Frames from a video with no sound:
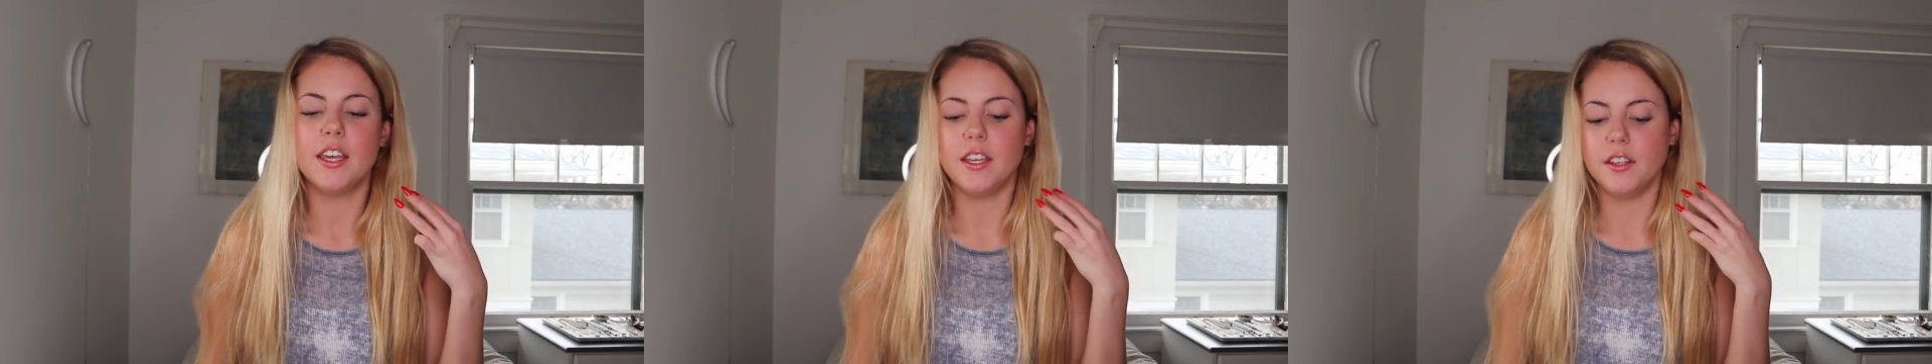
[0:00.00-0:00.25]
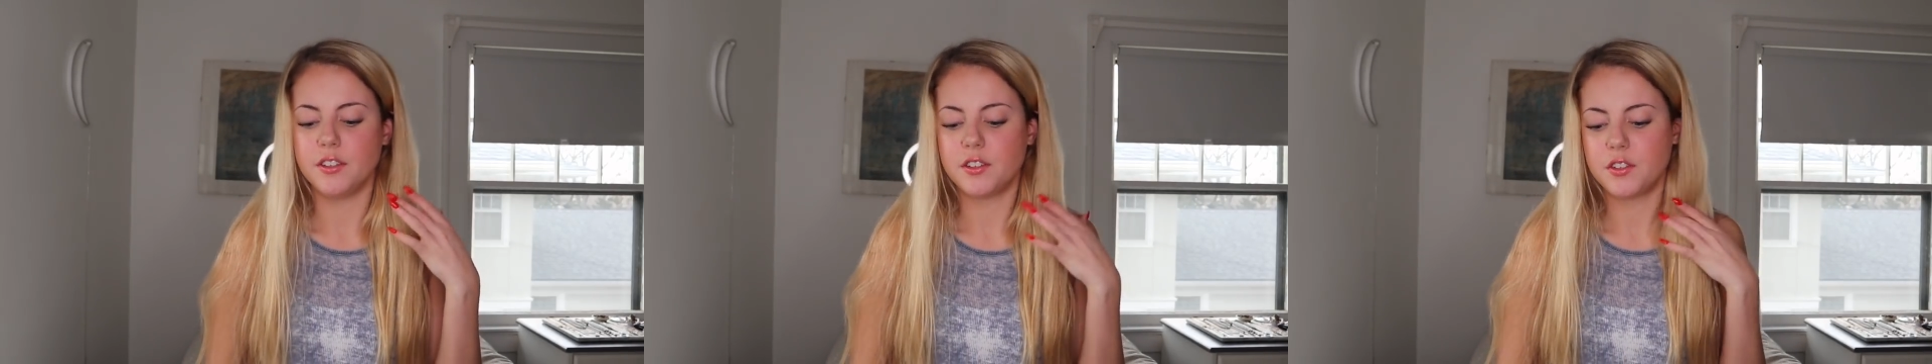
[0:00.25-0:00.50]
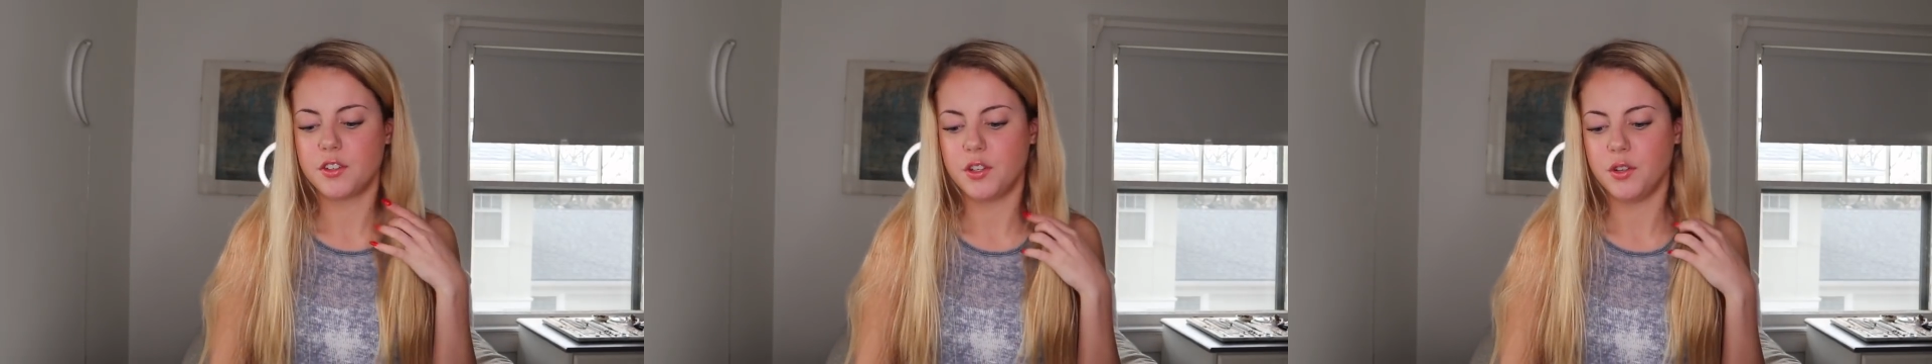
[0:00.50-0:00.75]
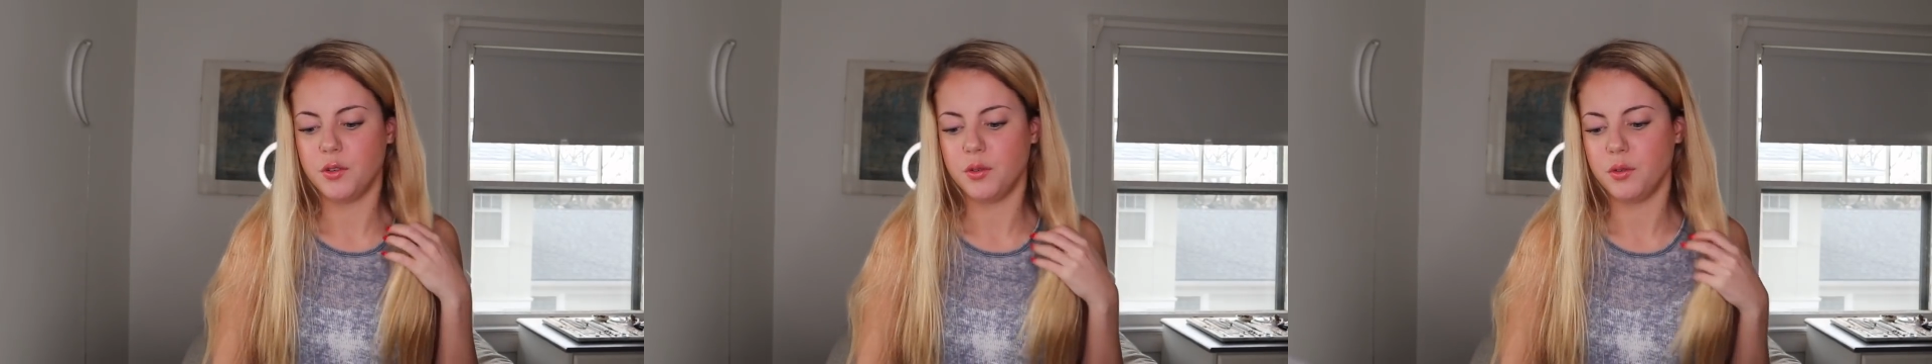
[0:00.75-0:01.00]
is
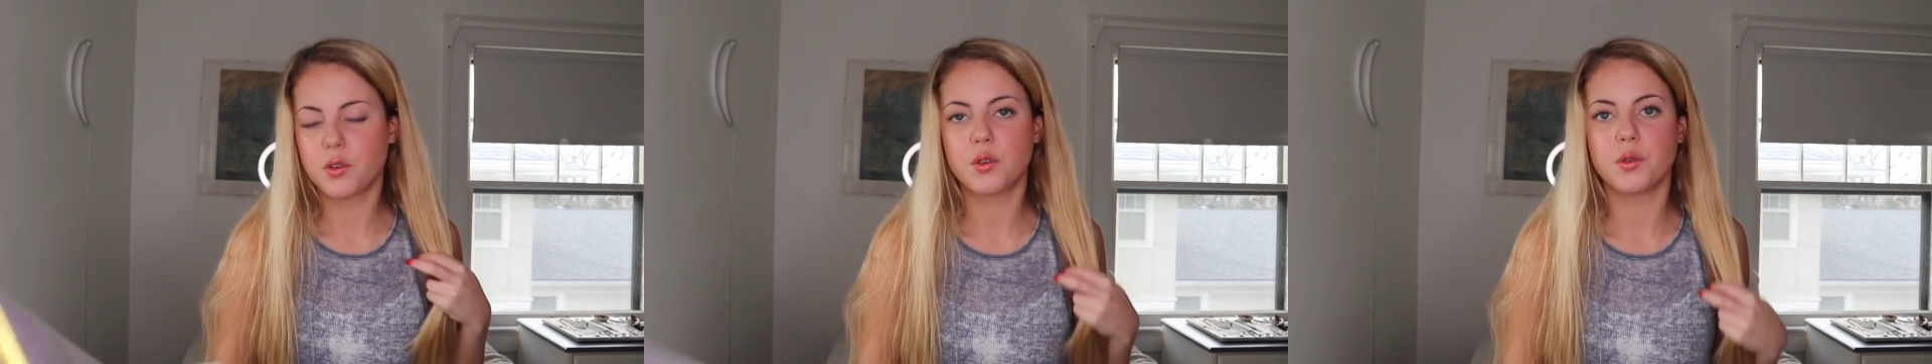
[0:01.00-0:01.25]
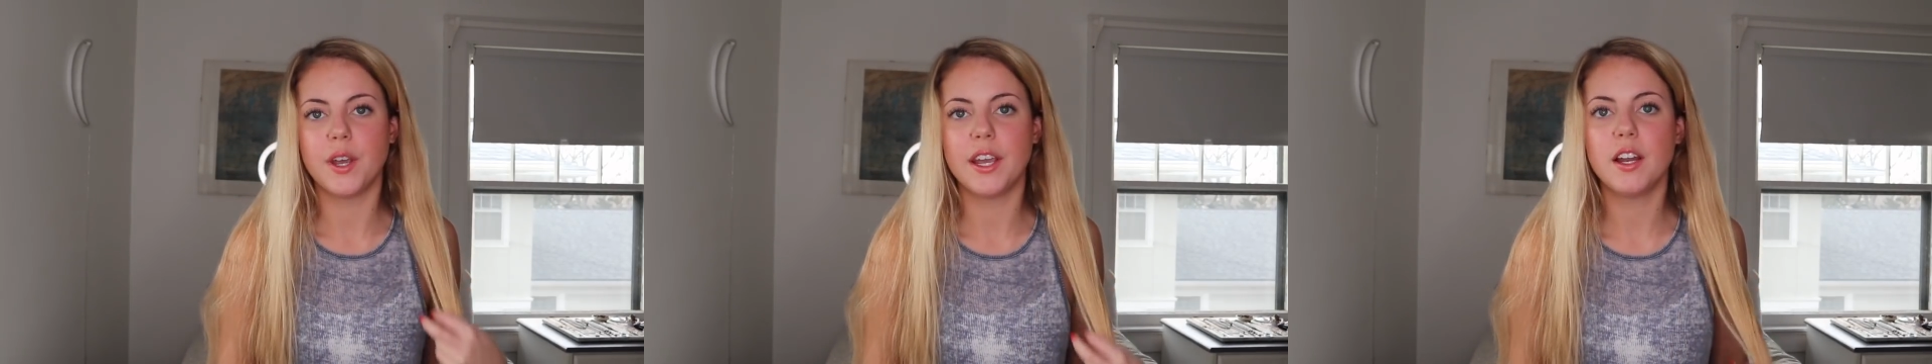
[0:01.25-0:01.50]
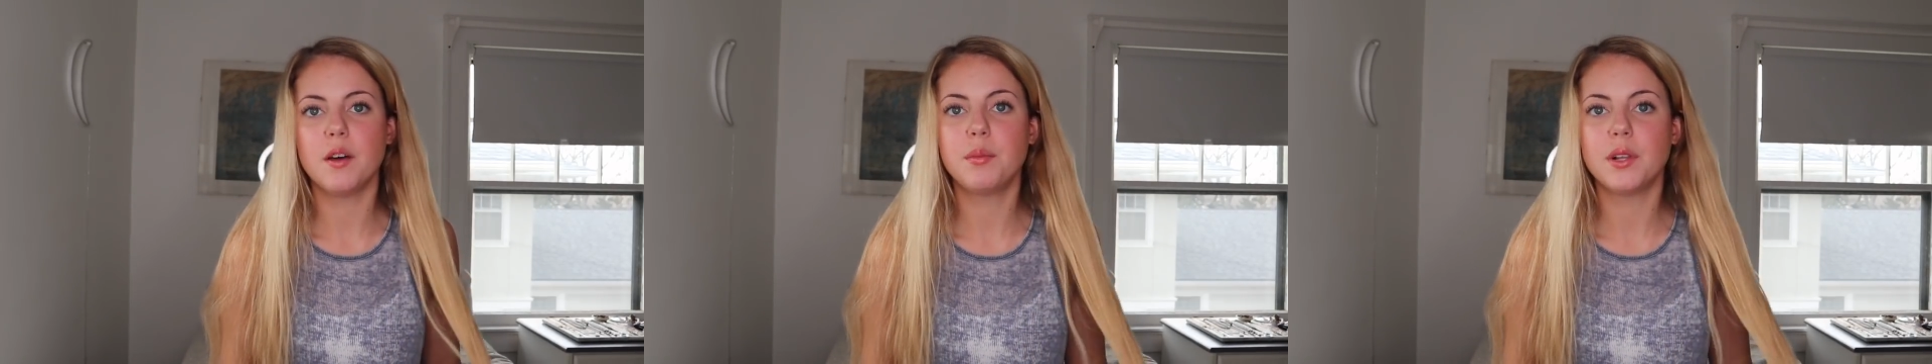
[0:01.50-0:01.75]
to create a